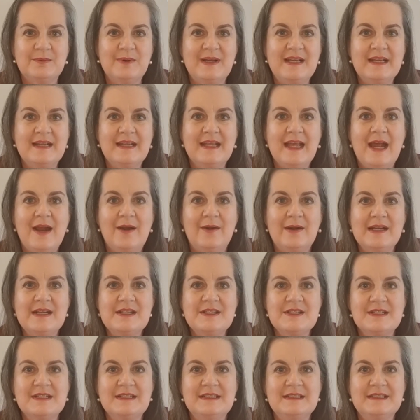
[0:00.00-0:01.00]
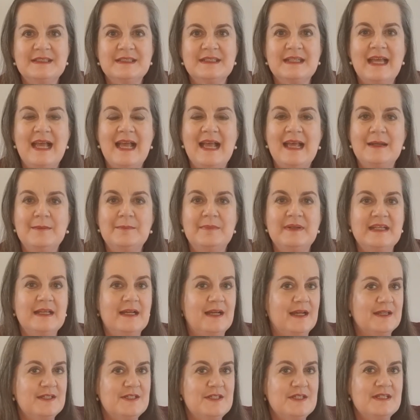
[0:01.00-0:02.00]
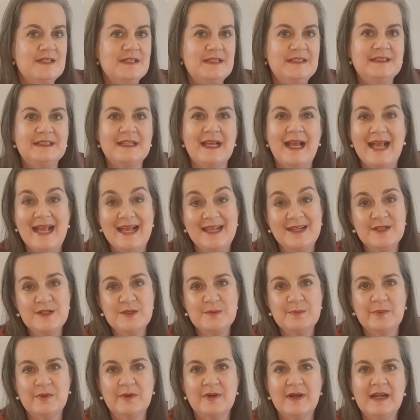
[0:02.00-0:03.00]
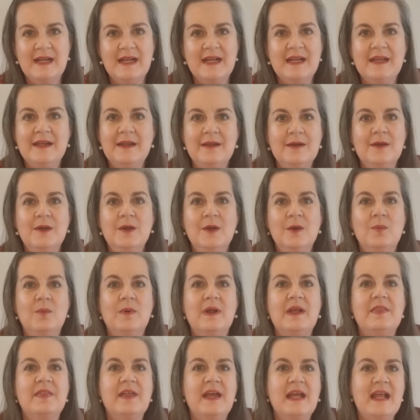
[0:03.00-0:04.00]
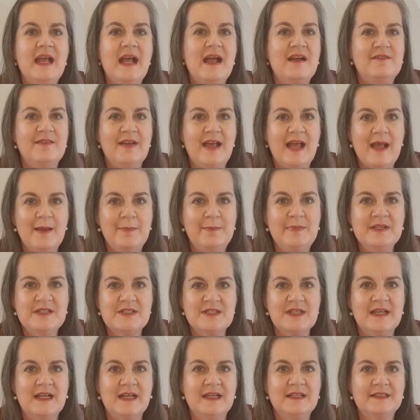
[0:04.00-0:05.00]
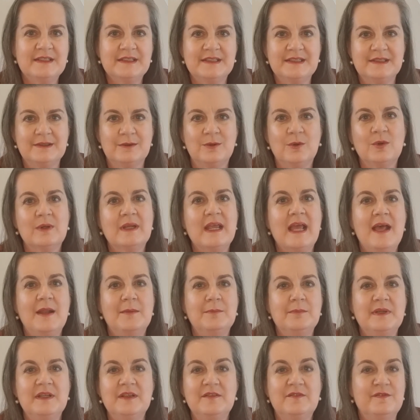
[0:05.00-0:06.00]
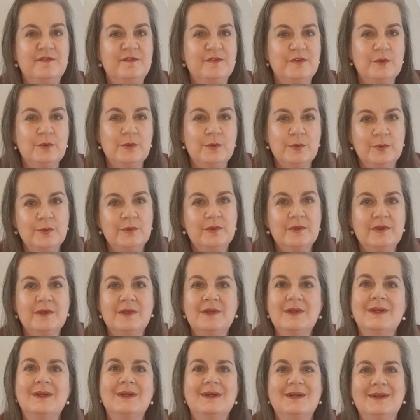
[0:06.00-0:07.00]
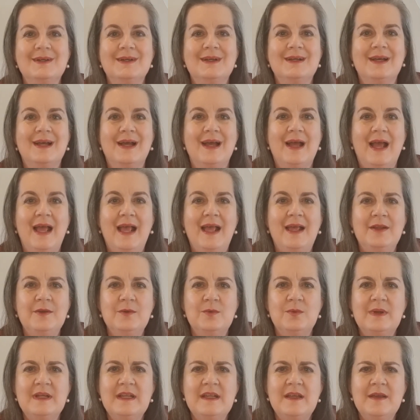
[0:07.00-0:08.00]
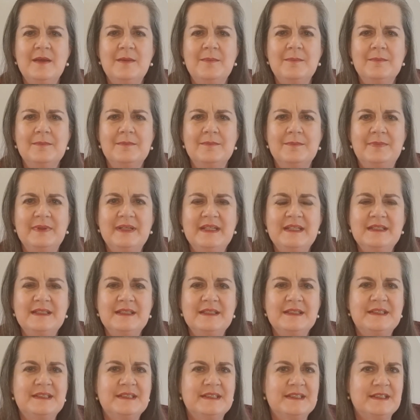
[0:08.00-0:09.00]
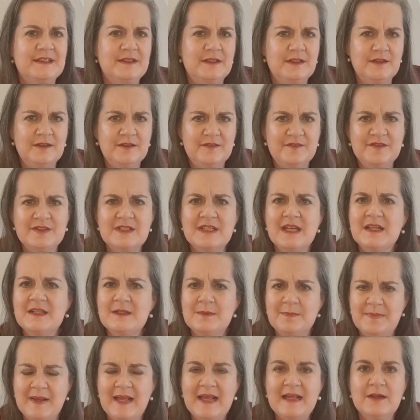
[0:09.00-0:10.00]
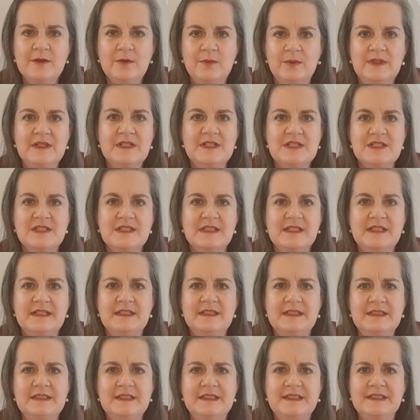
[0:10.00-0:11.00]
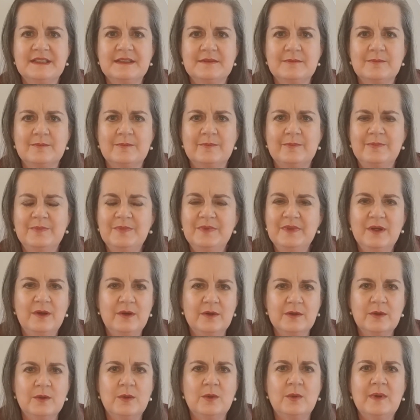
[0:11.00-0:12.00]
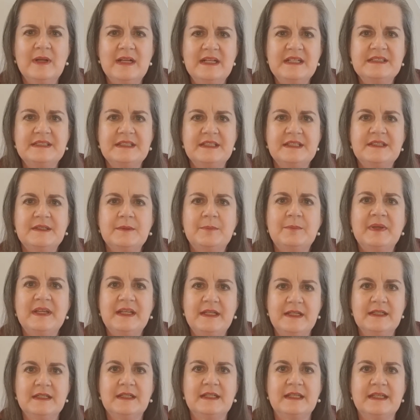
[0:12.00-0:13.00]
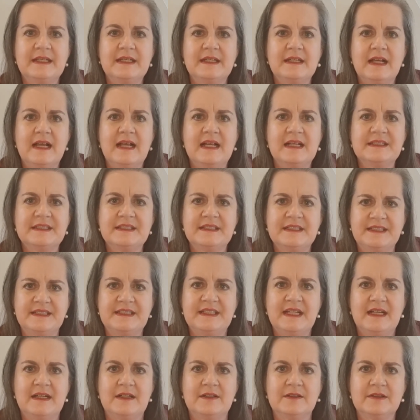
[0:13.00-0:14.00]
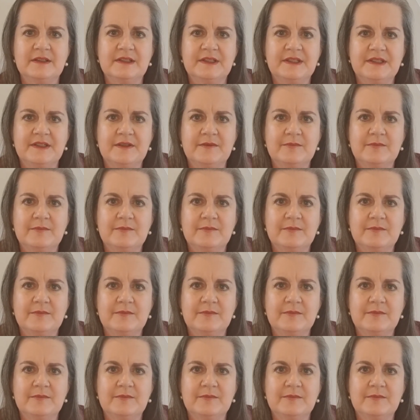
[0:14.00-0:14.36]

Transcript: where characters can be hunters and prey, where they have appetites or can be food, and where being served at a banquet is not always as appealing as it sounds.